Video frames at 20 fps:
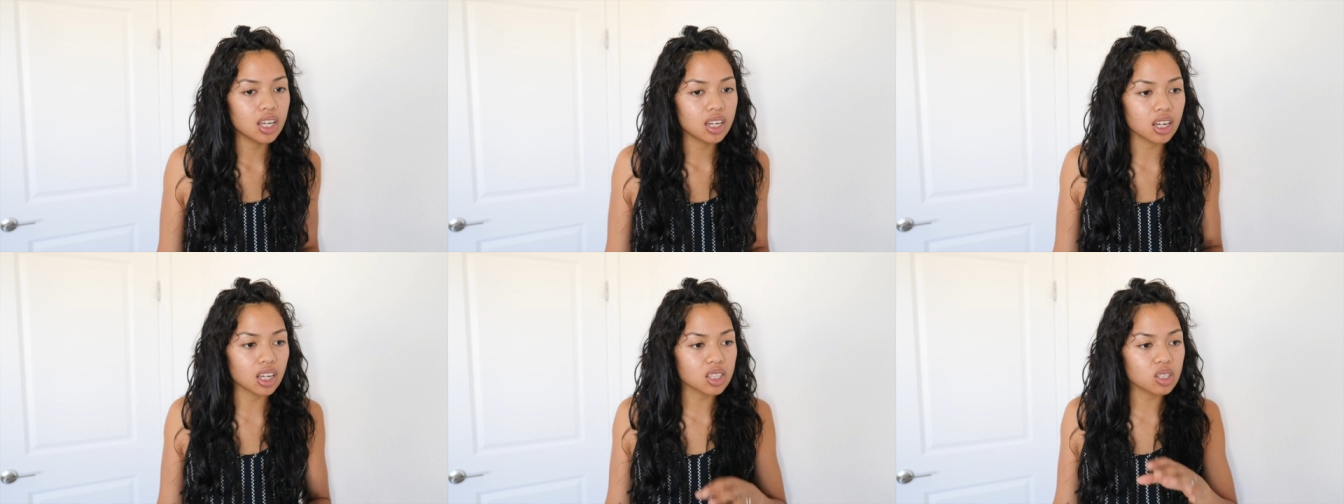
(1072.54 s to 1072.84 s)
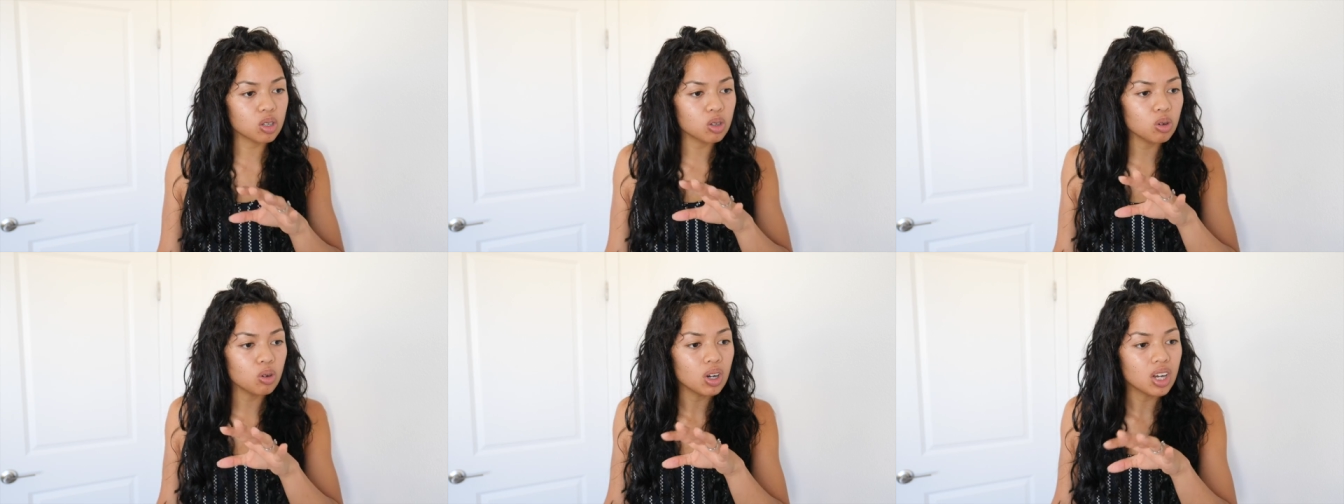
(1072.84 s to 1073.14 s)
not
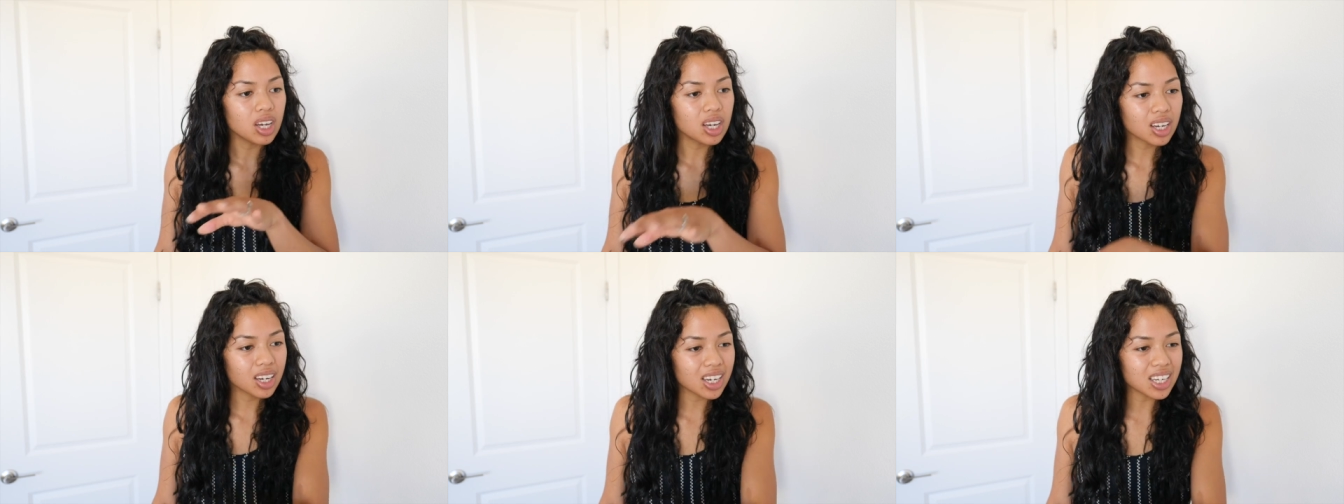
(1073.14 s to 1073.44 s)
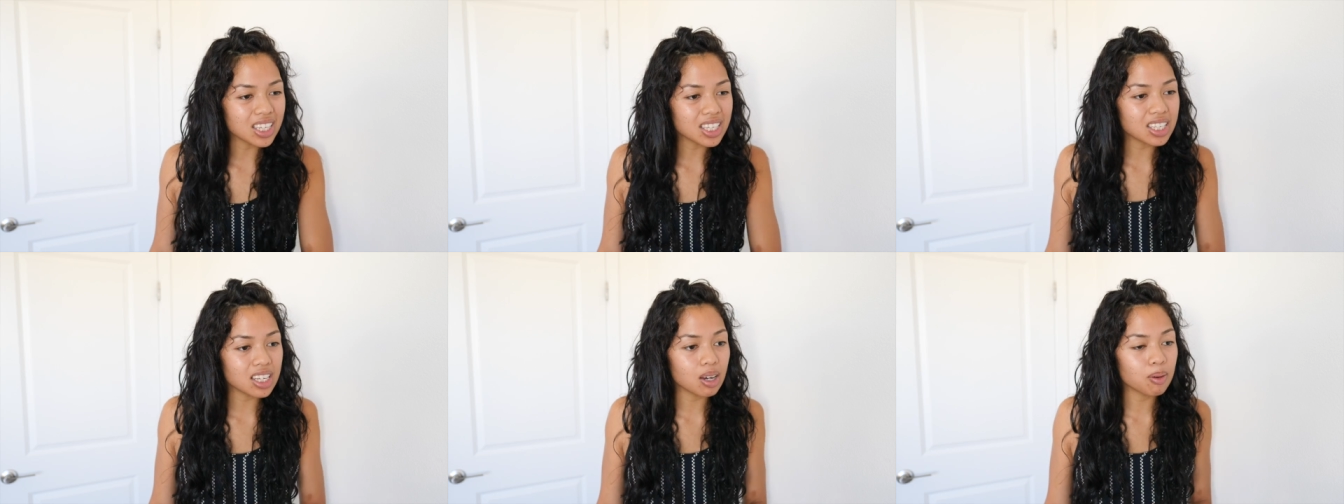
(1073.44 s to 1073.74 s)
to
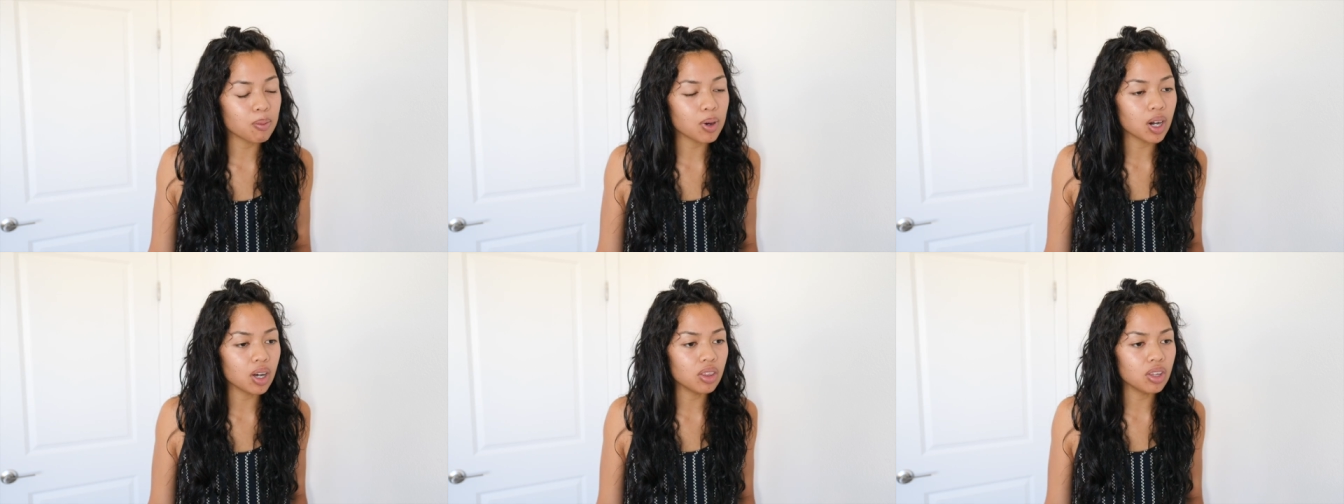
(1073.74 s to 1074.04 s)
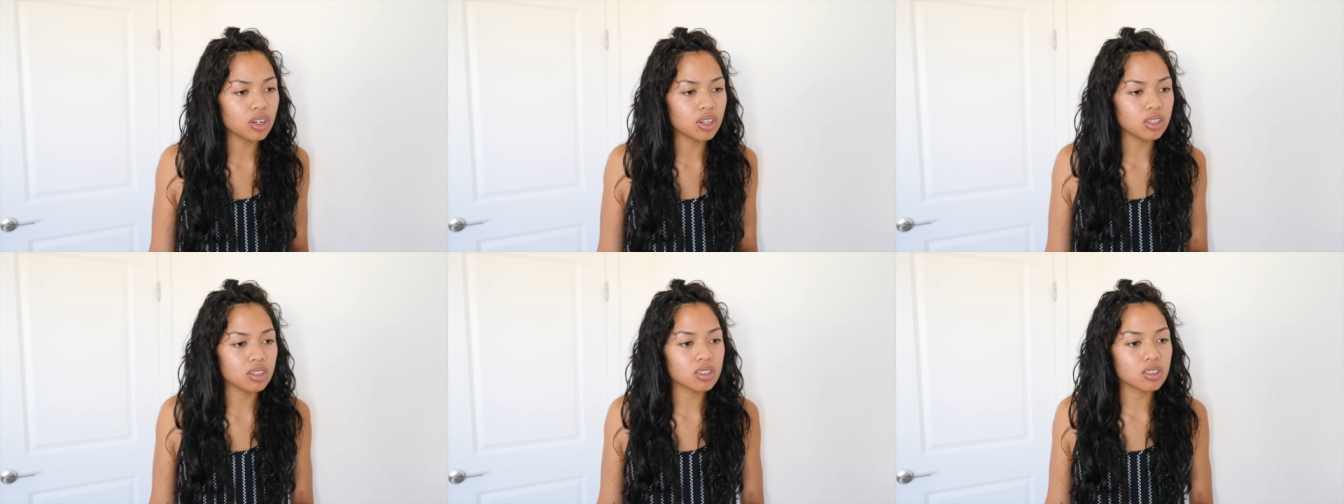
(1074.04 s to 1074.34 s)
condemn
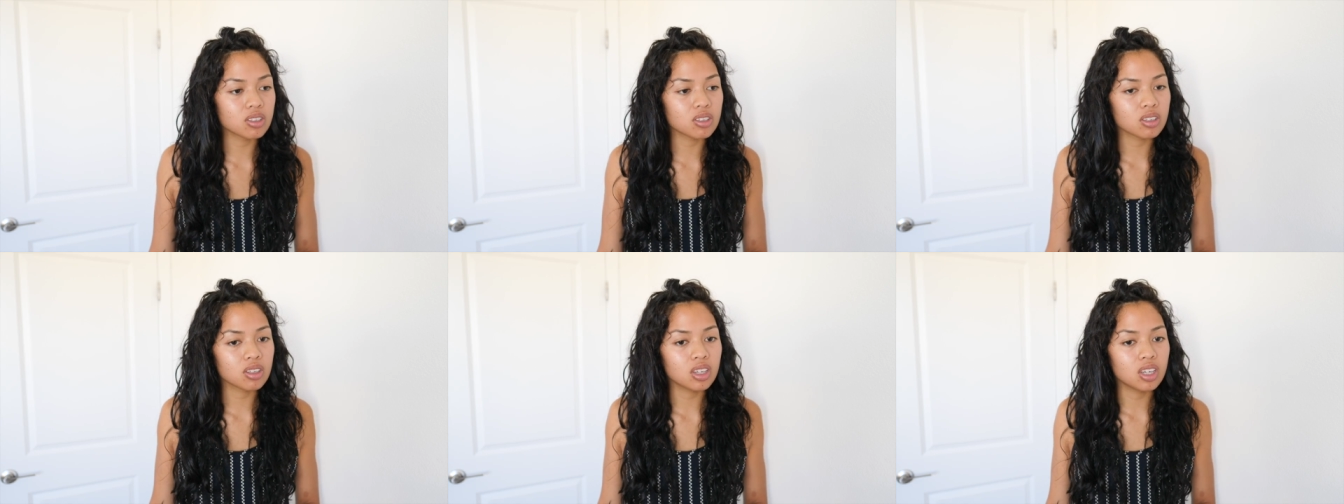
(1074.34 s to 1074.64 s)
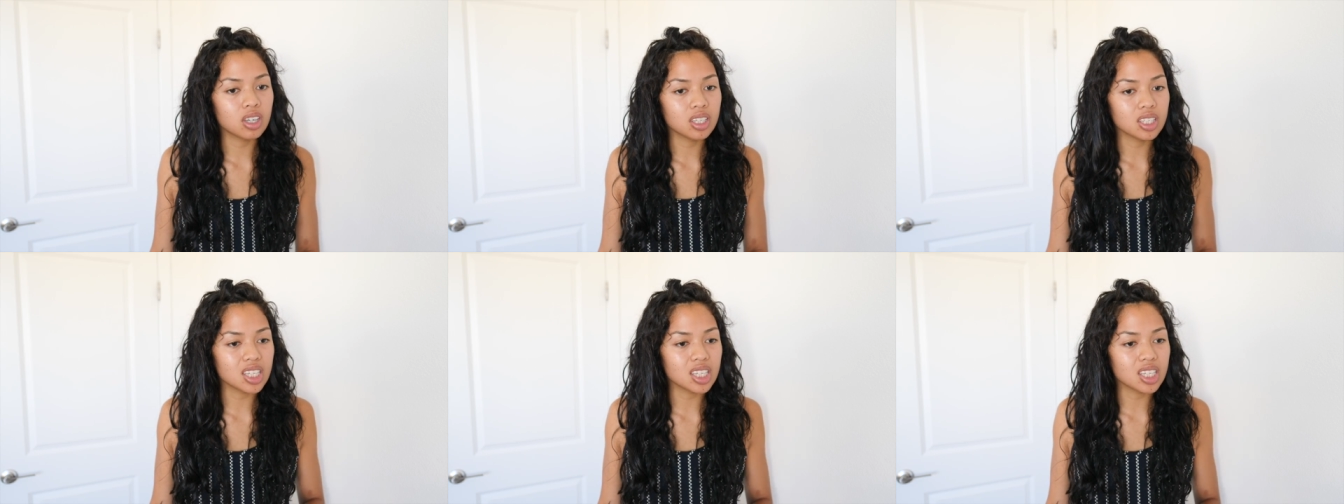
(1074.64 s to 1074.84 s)
others,